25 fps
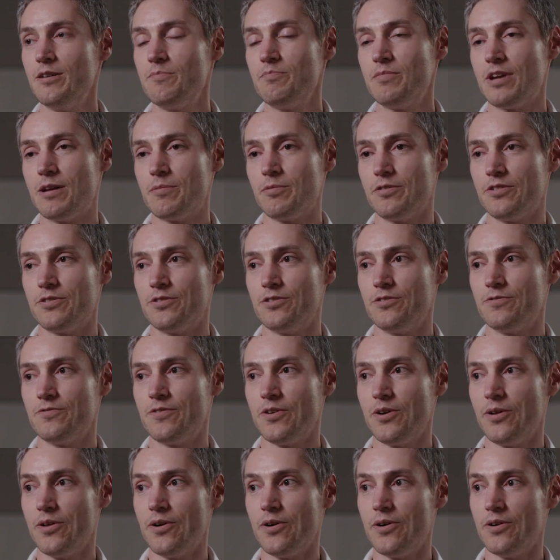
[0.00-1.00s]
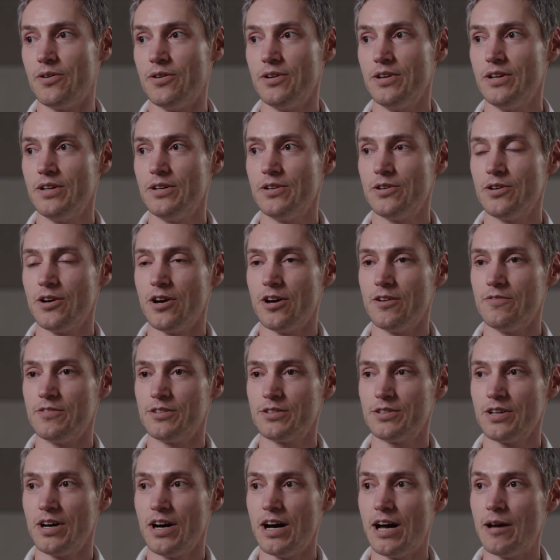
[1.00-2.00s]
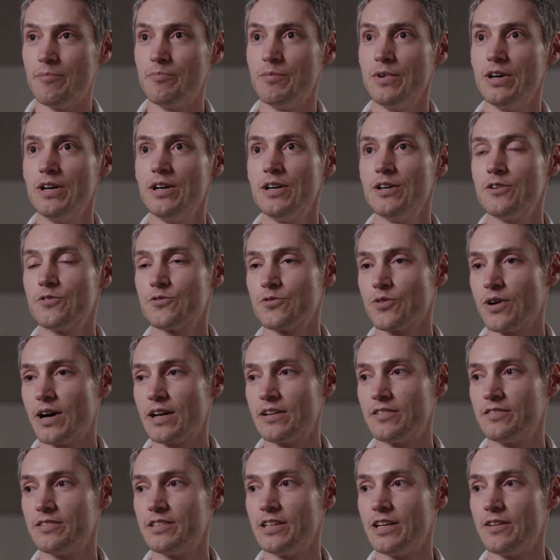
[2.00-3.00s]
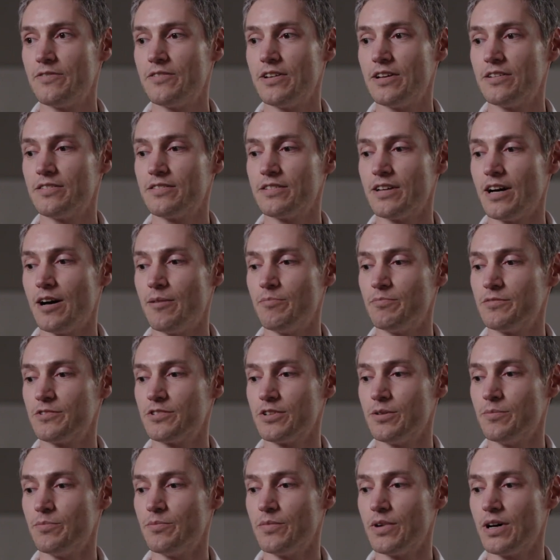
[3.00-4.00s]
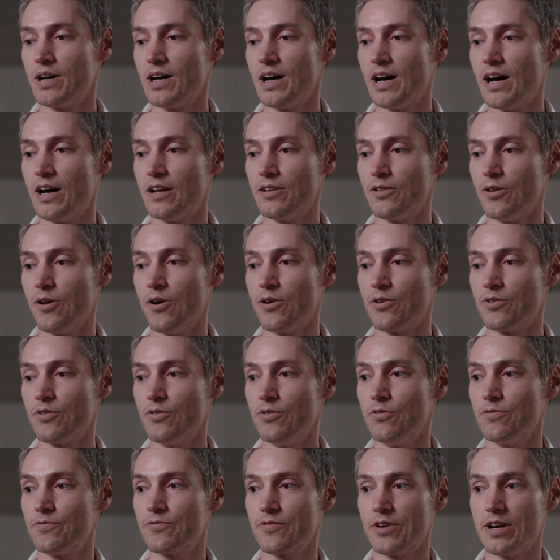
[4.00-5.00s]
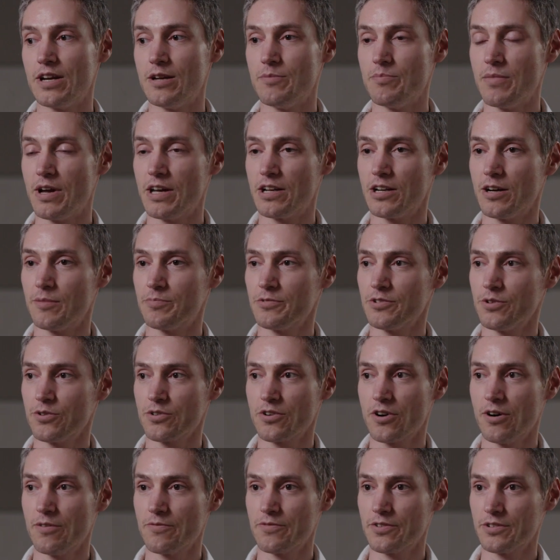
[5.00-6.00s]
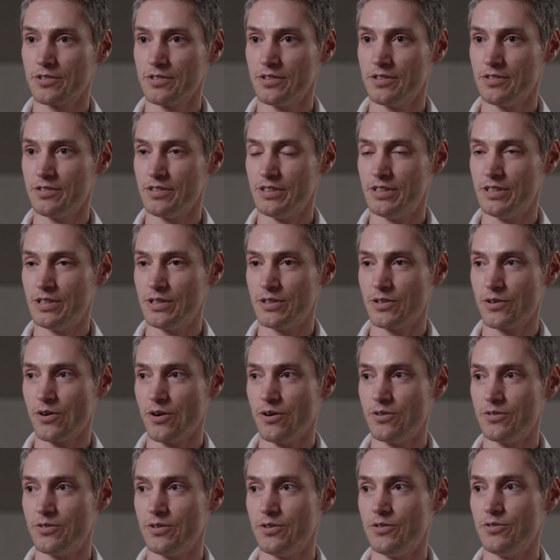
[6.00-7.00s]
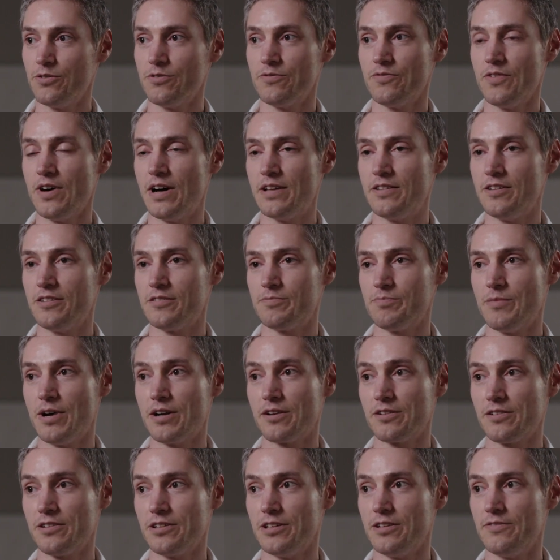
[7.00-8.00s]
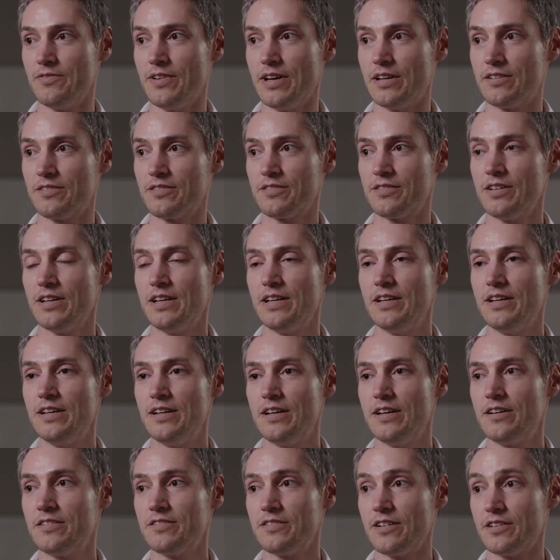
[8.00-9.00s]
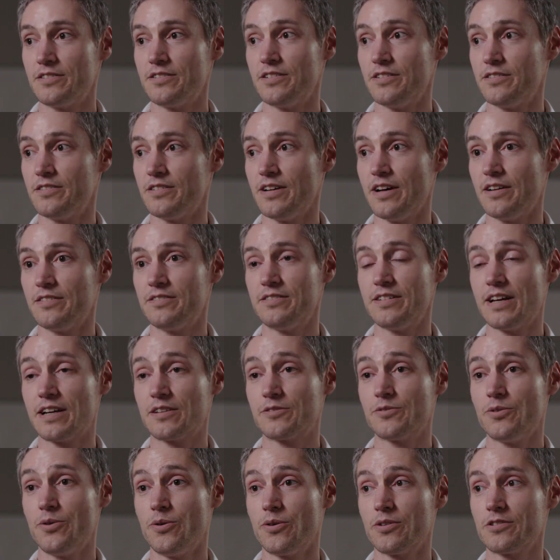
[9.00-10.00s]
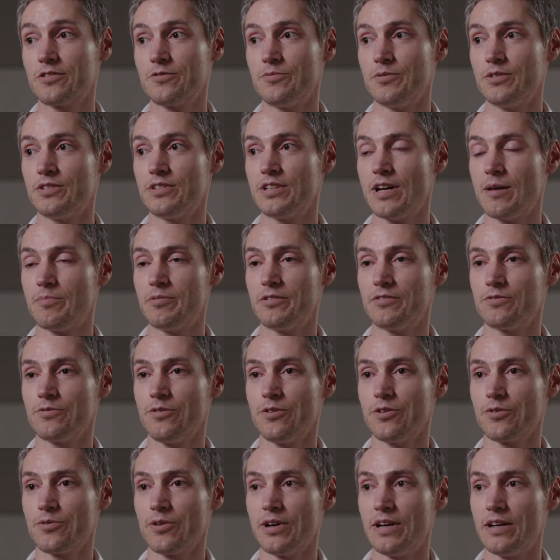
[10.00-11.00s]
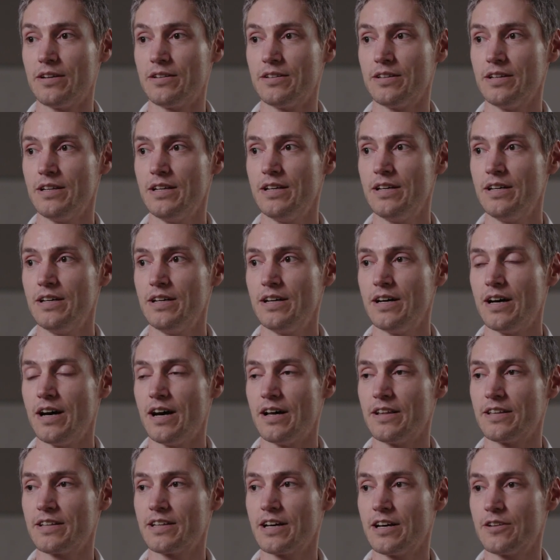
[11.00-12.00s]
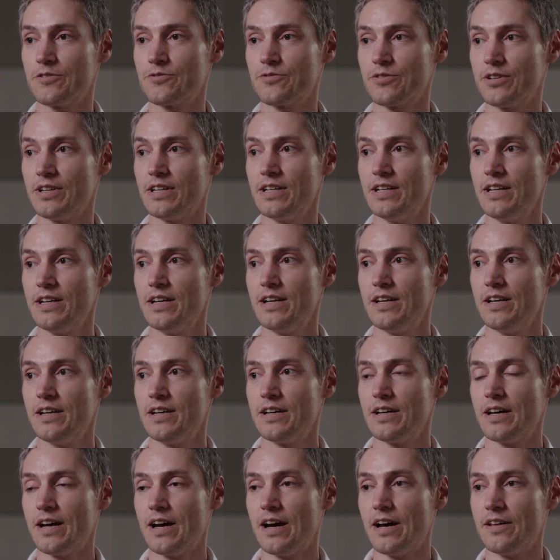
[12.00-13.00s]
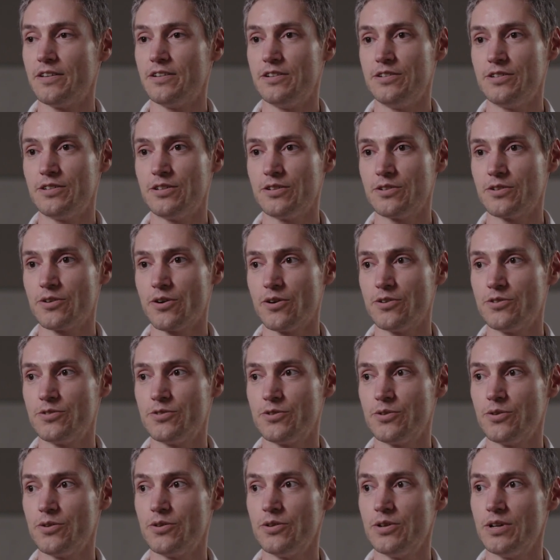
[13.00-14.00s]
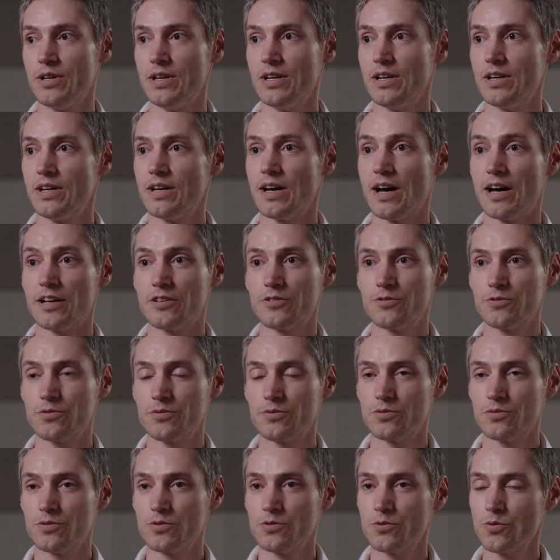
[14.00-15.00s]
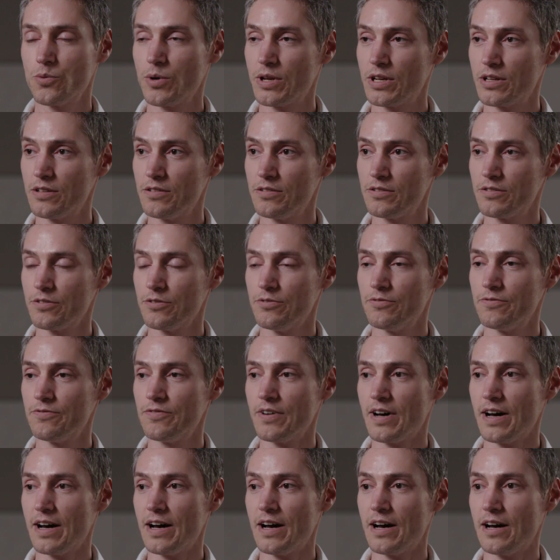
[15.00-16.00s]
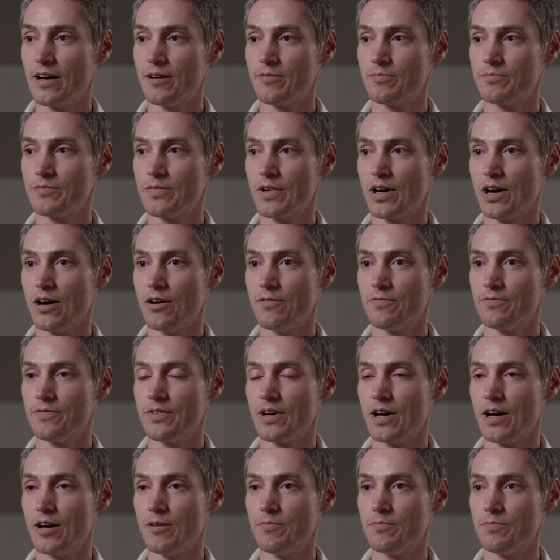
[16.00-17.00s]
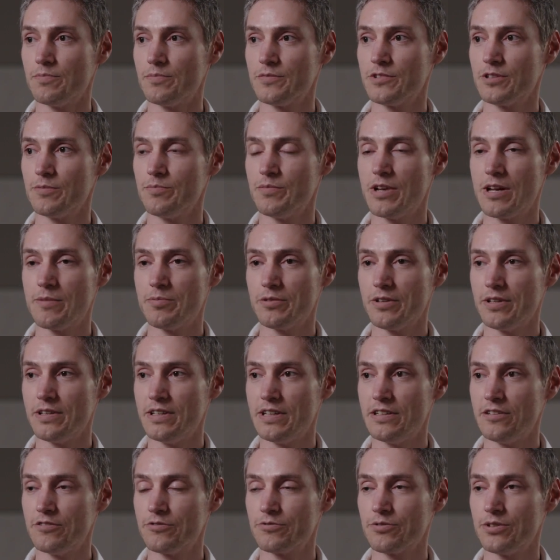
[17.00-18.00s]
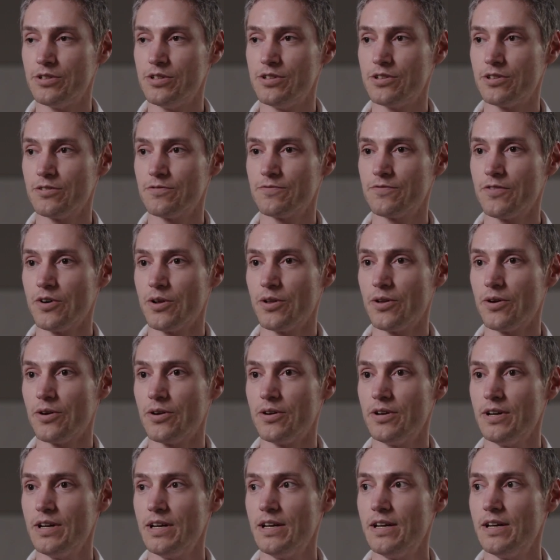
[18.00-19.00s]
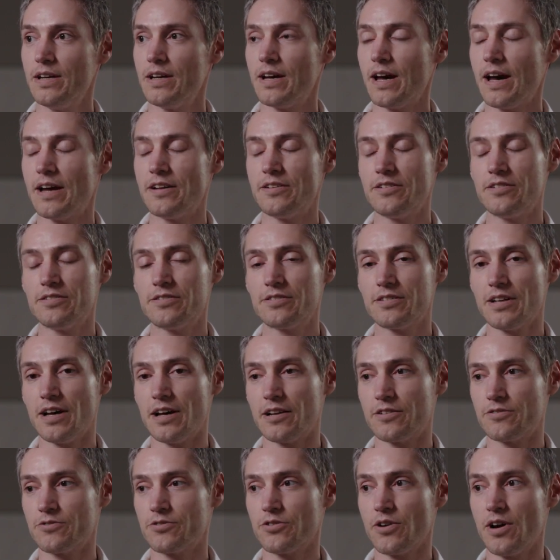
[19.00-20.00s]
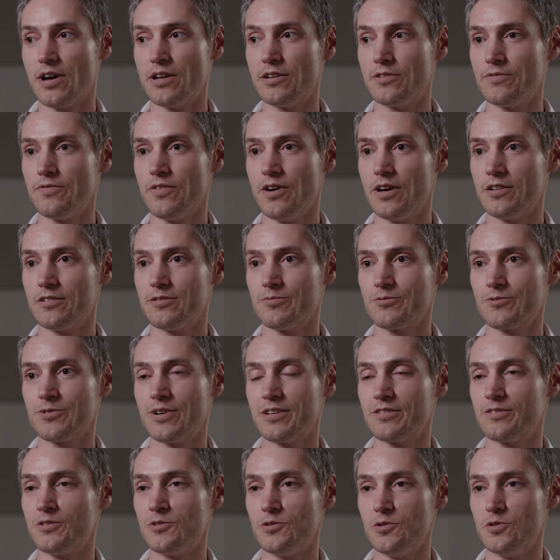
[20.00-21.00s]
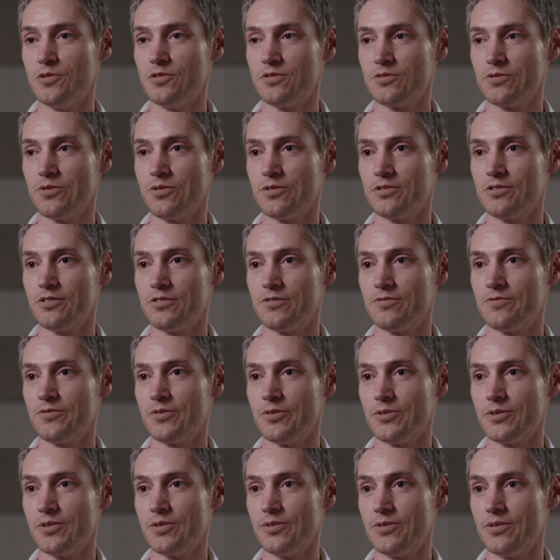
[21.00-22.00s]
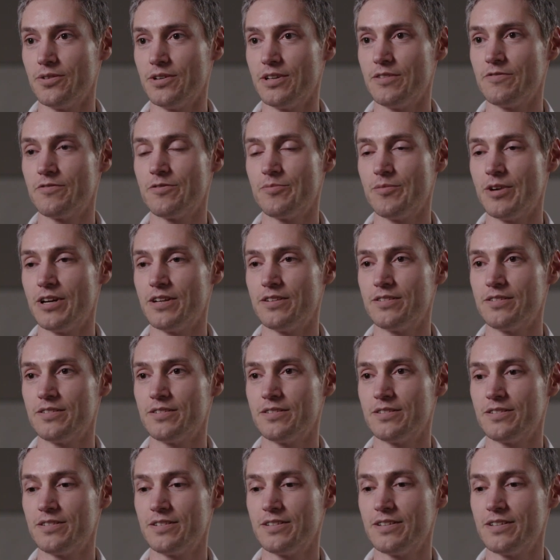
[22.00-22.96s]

people that you follow over time try to see if there's um, some uh, local free meetups or conferences that you can go to. You'll find there's monthly events such as uh, Sec Talks, which happens all around uh, the country, uh, that you can go to. Uh, Twitters of, uh, of um, some people in the industry you can follow and just start trying to find some trusted news sources for your information.